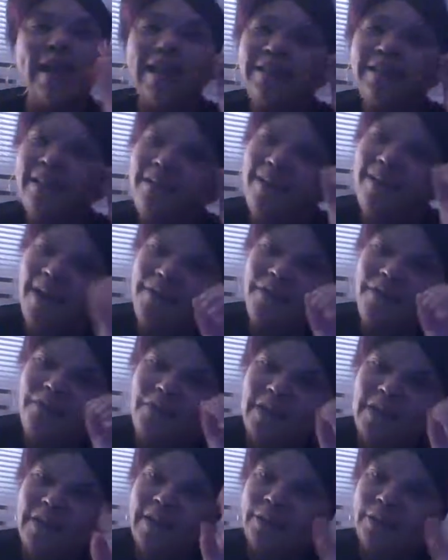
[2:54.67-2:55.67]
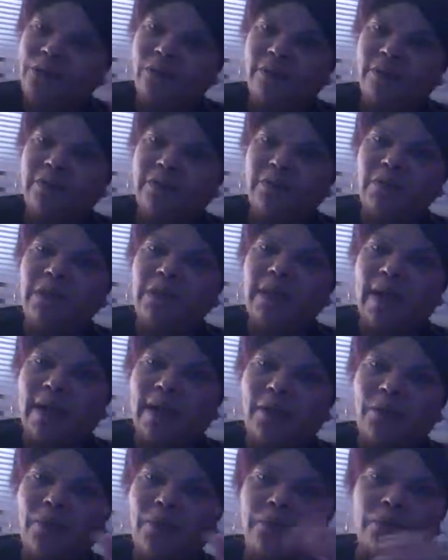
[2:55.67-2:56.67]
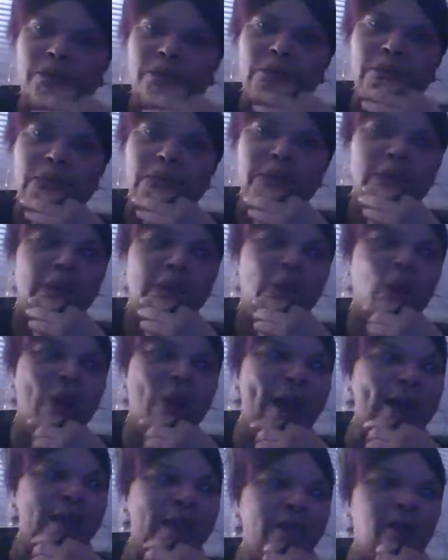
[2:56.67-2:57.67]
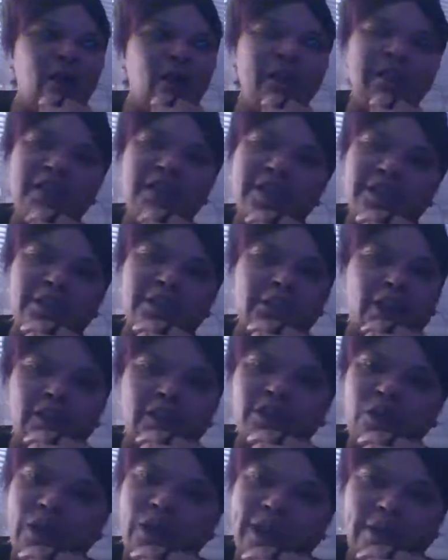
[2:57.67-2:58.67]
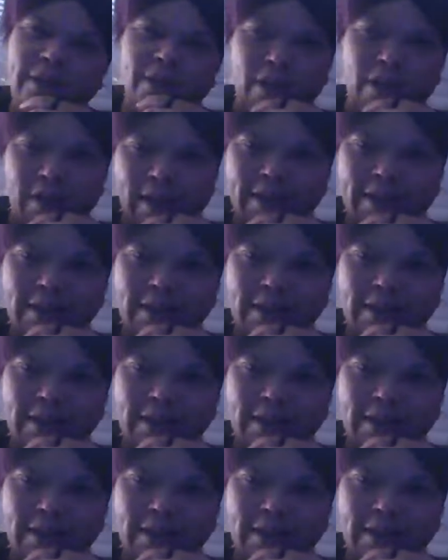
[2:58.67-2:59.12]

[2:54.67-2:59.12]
that's another thing that trips me out. Why did those kids start tweeting all that